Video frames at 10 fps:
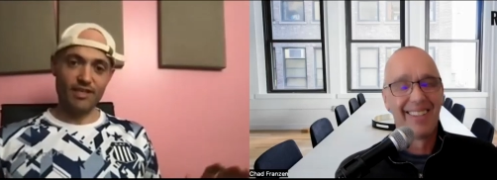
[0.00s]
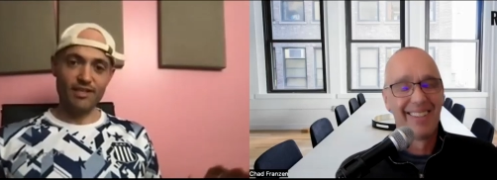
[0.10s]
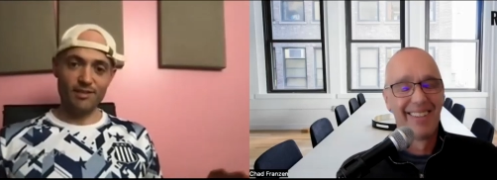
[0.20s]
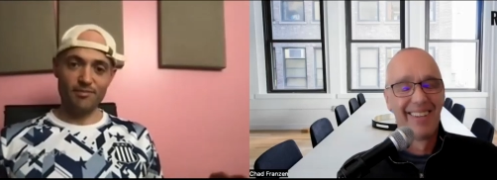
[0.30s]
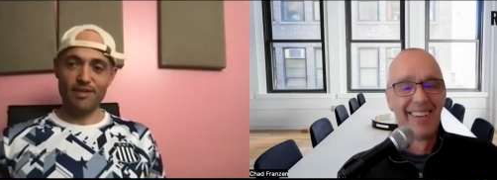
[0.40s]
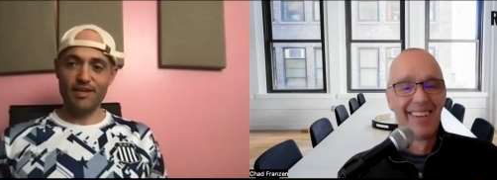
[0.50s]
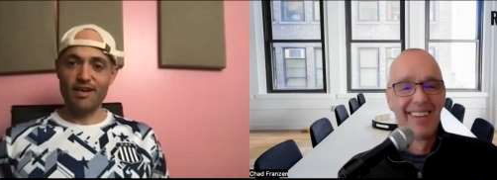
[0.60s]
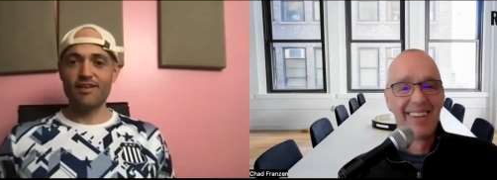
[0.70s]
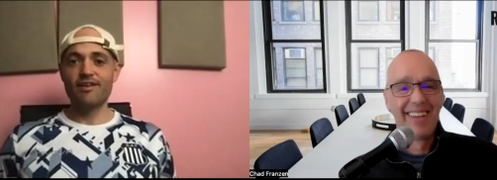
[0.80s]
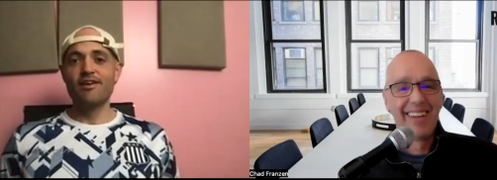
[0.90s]
Speaker 1: easy big
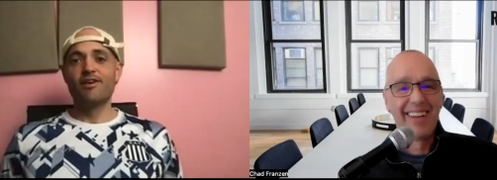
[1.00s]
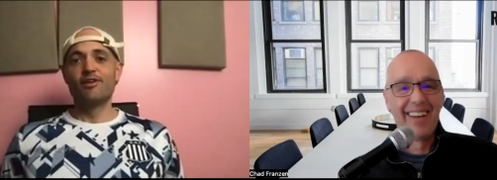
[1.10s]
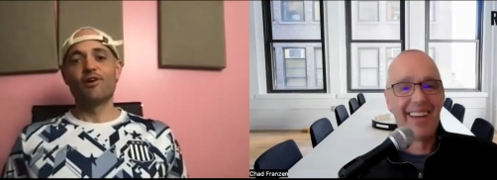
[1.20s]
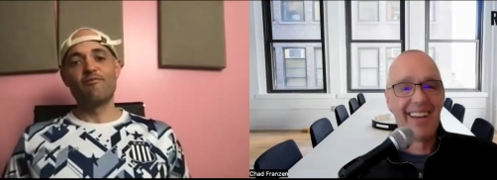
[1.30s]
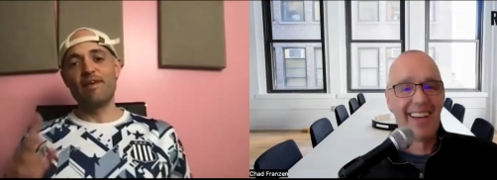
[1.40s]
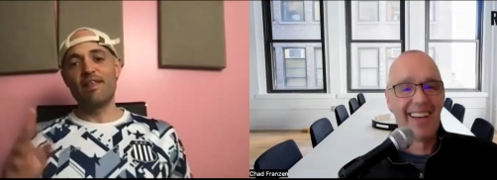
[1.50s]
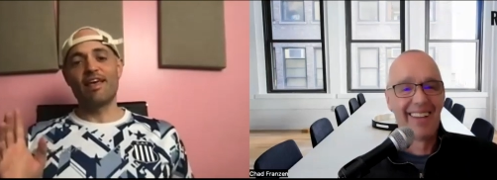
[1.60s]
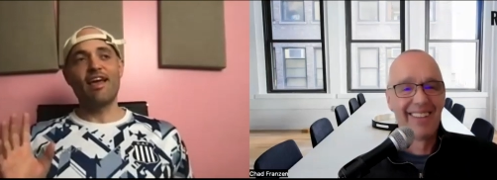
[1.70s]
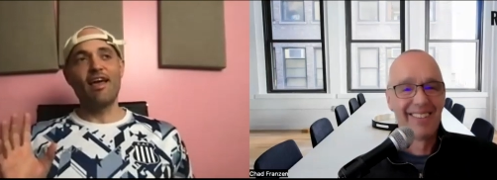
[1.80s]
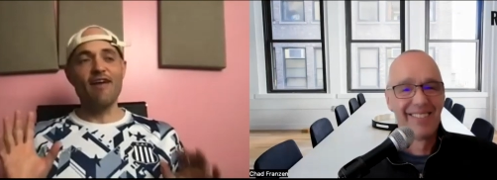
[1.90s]
guy. So I've been
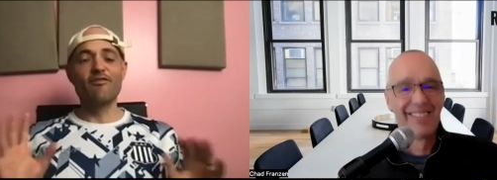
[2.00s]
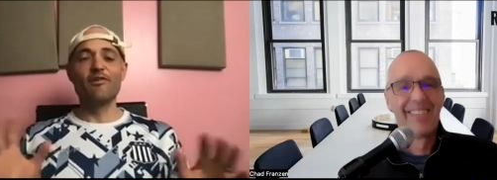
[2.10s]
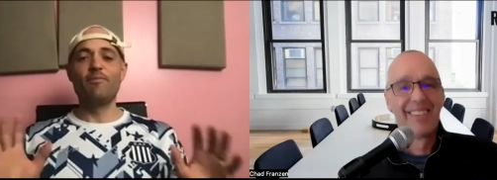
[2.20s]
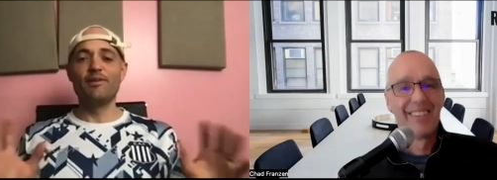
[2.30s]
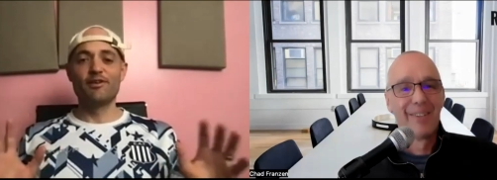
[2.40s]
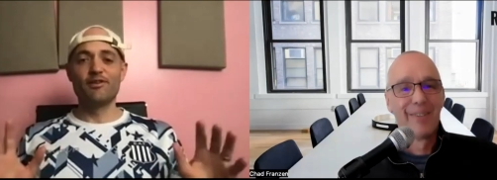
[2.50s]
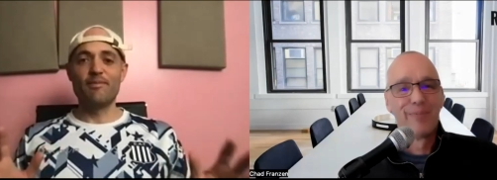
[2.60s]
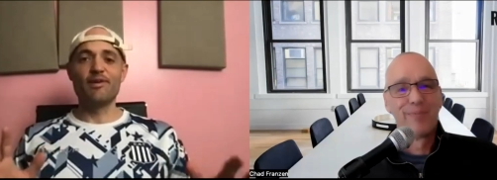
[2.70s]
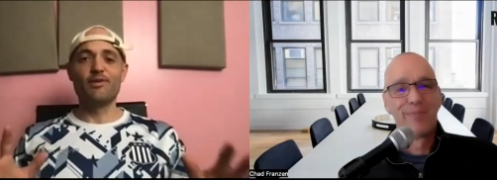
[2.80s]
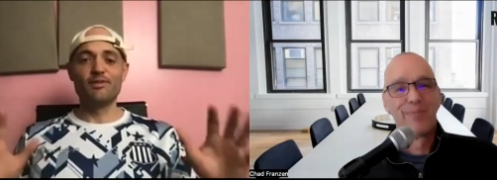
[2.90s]
like every pizza on the
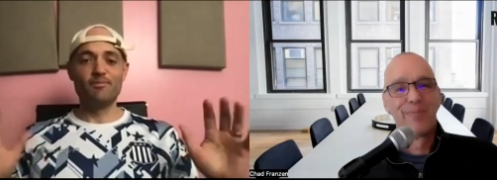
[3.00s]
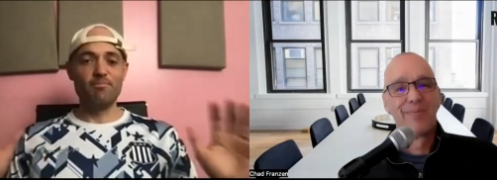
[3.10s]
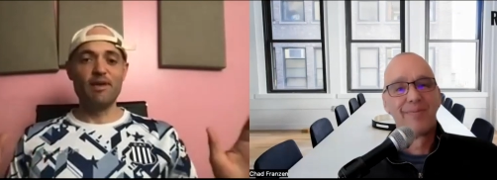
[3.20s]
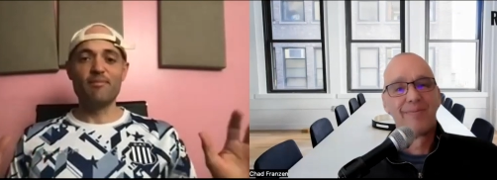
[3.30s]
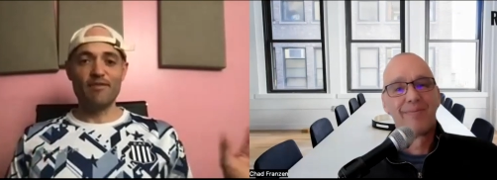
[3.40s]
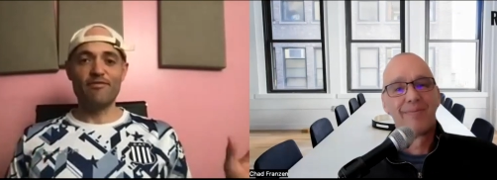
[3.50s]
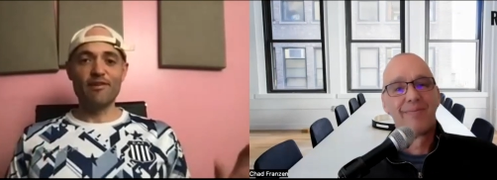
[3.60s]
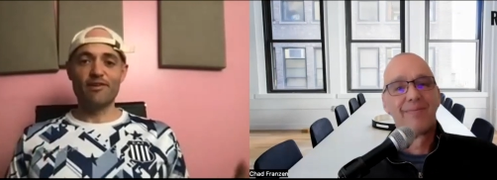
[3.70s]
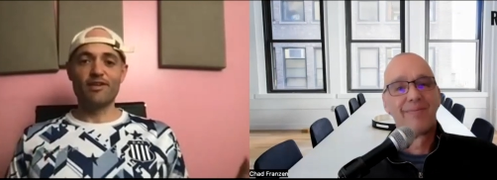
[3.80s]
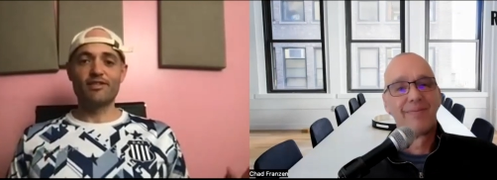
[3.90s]
menu has been my
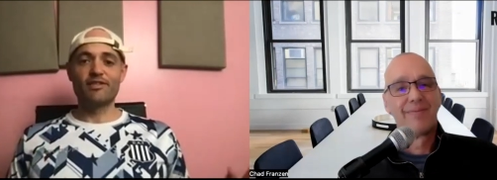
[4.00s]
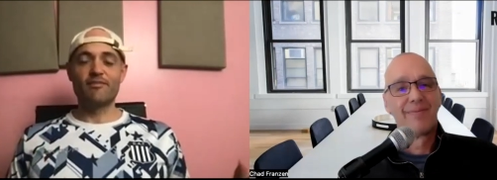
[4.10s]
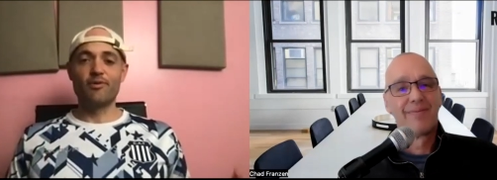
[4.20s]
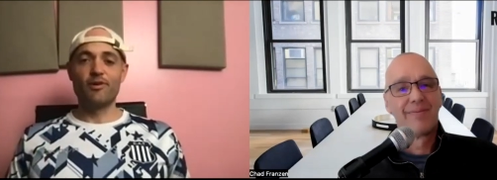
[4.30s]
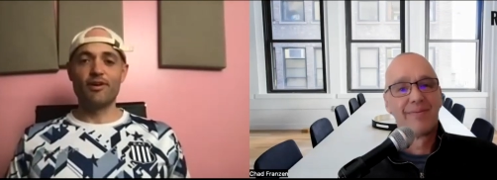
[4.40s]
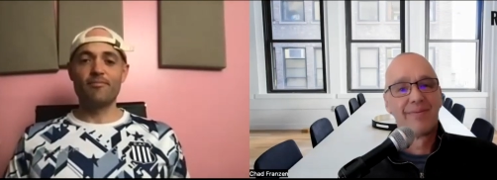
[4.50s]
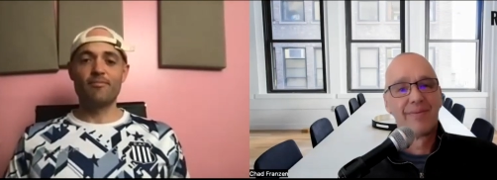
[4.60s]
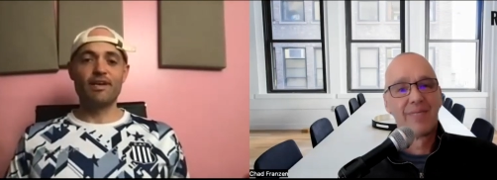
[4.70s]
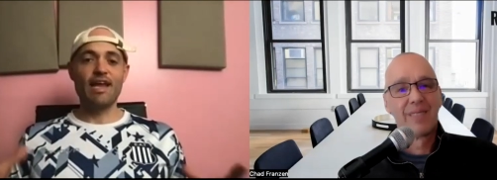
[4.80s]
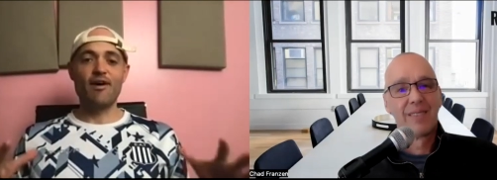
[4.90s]
favorite at some point,
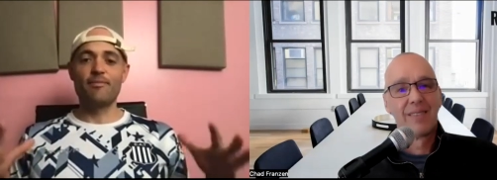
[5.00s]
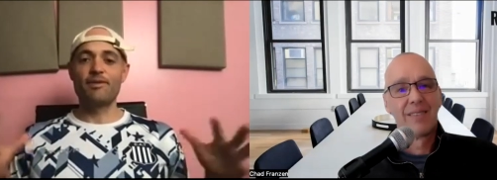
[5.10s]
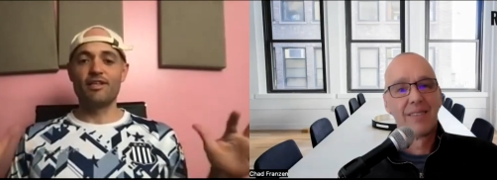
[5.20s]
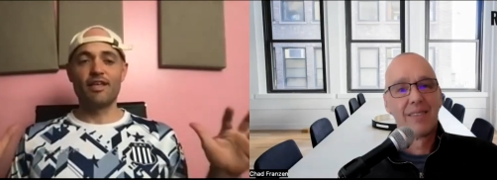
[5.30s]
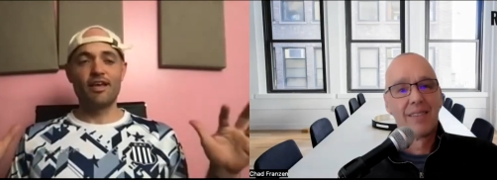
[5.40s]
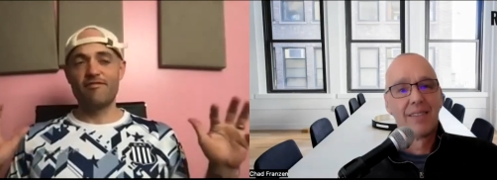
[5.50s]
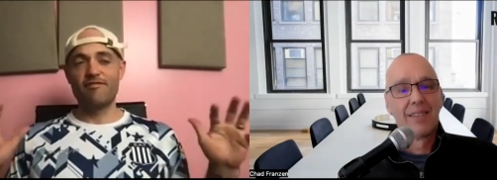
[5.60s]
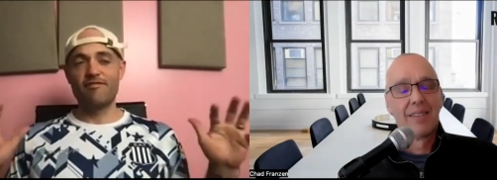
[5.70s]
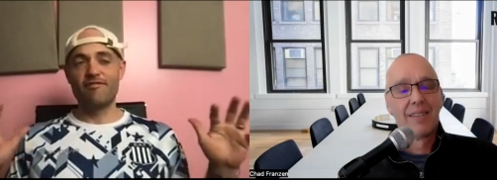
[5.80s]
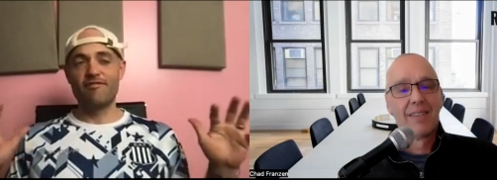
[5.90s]
but now I'm in like a
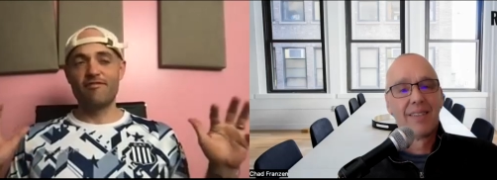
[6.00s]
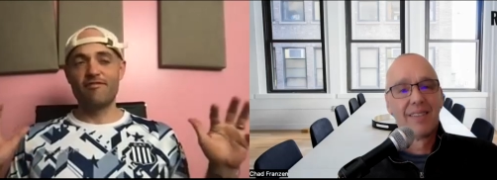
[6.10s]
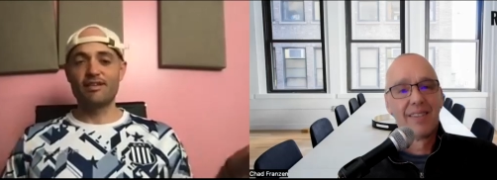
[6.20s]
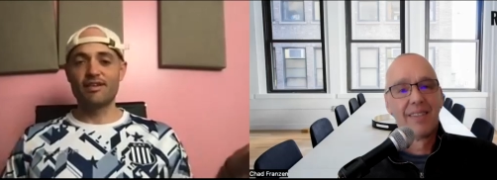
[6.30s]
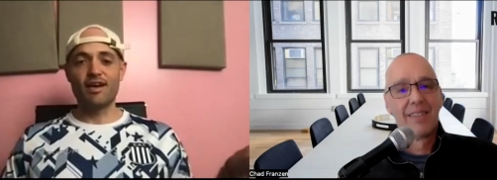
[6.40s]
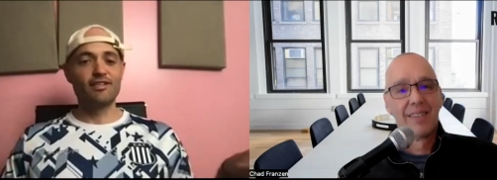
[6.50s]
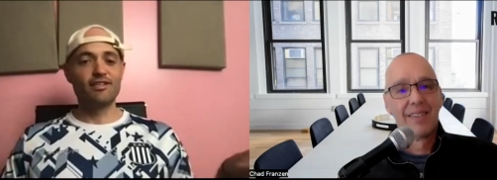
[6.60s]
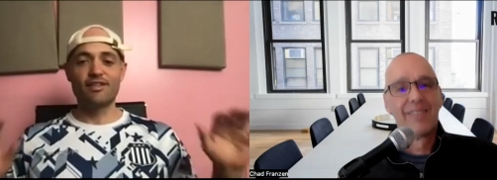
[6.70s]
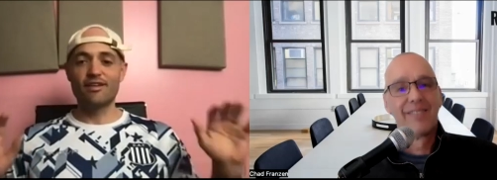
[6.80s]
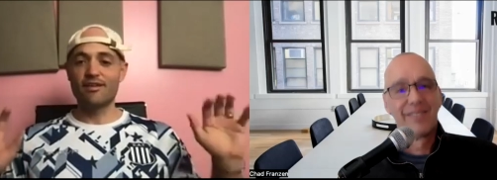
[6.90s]
very basic,
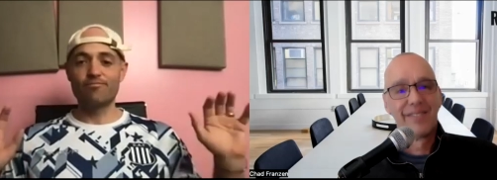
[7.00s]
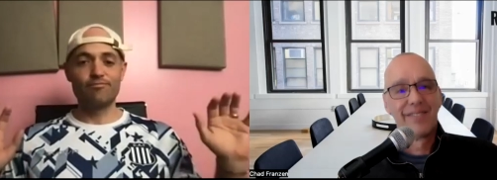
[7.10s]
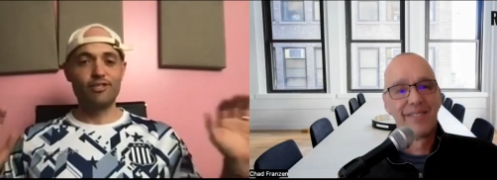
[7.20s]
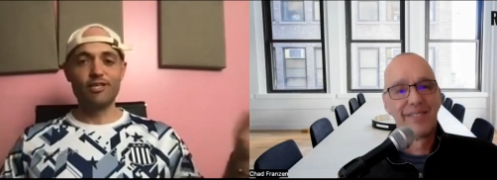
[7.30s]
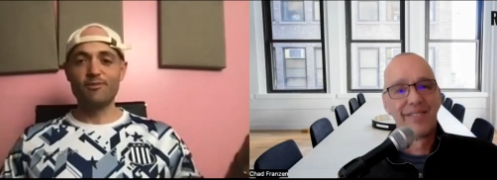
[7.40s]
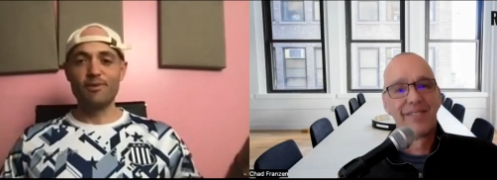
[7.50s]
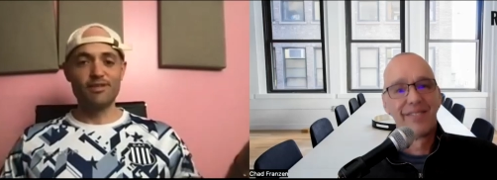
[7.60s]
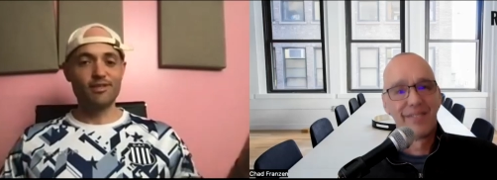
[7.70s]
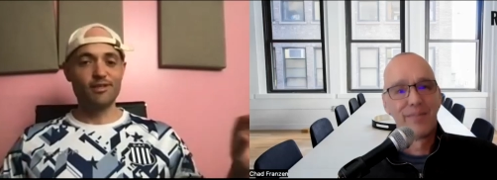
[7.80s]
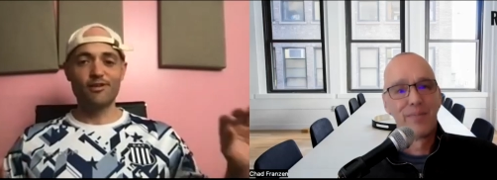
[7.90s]
I just like cheese
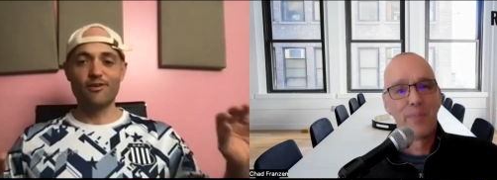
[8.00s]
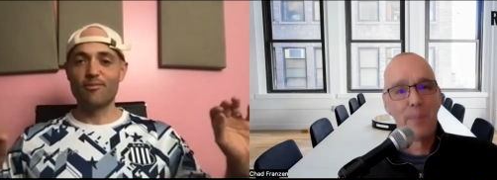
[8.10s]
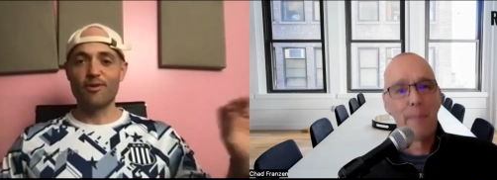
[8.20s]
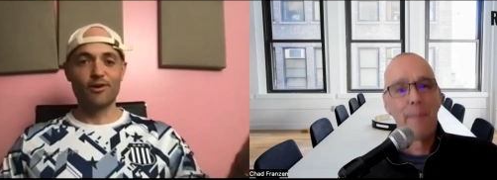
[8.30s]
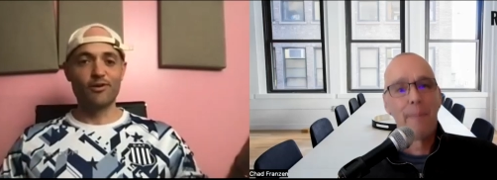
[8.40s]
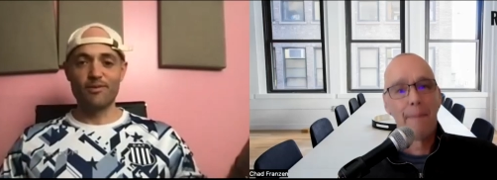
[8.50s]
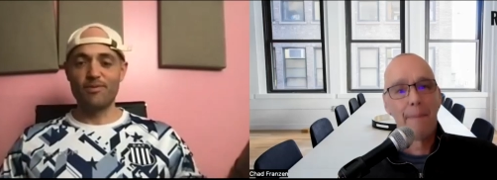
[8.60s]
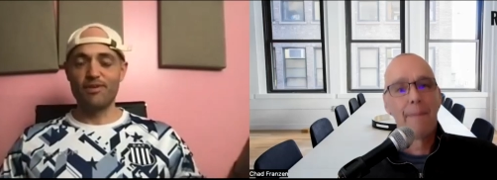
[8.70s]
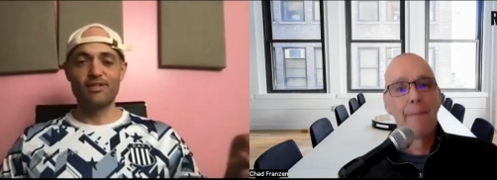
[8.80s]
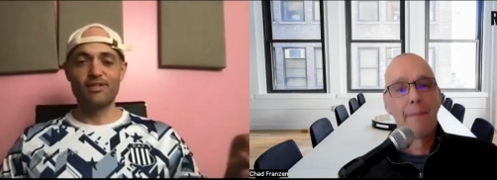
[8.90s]
pizza or margarita
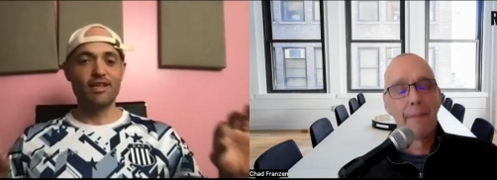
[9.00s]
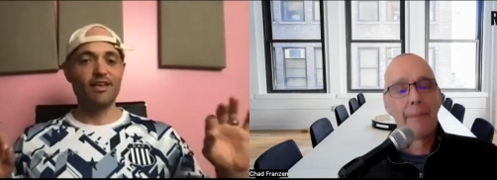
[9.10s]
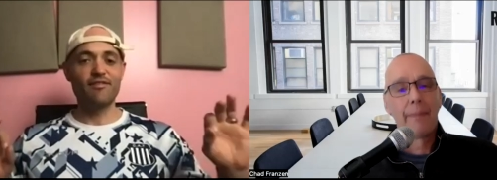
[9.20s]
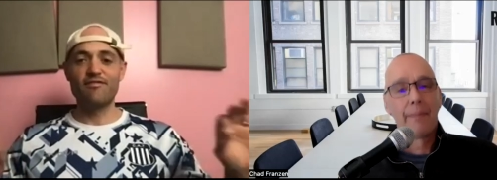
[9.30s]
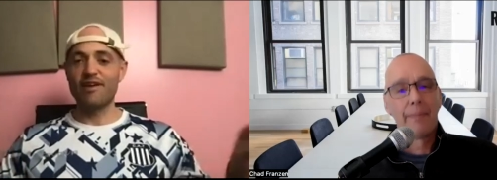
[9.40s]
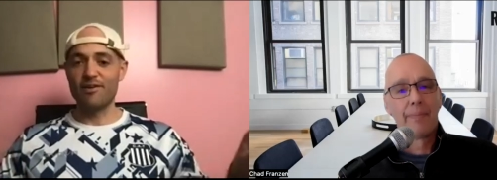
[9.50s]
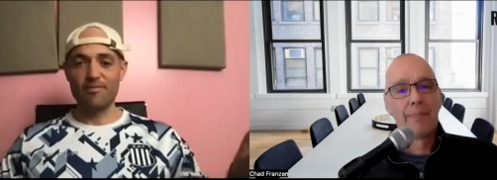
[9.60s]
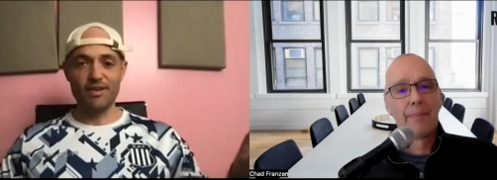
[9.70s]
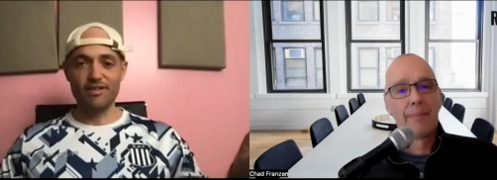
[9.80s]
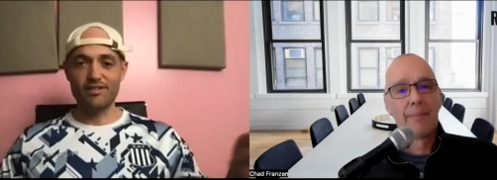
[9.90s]
pizza. I like it very
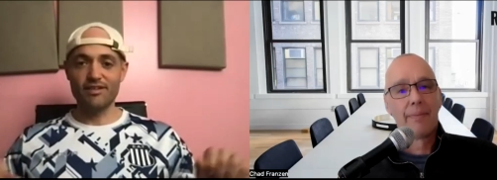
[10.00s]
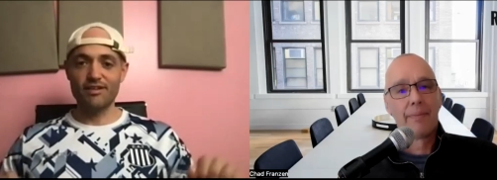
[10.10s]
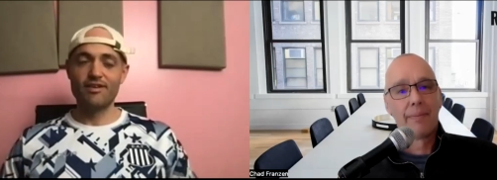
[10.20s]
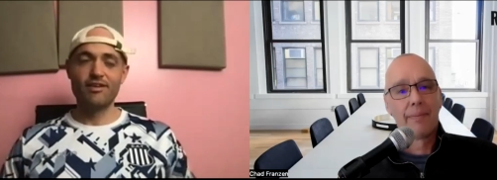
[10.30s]
basic.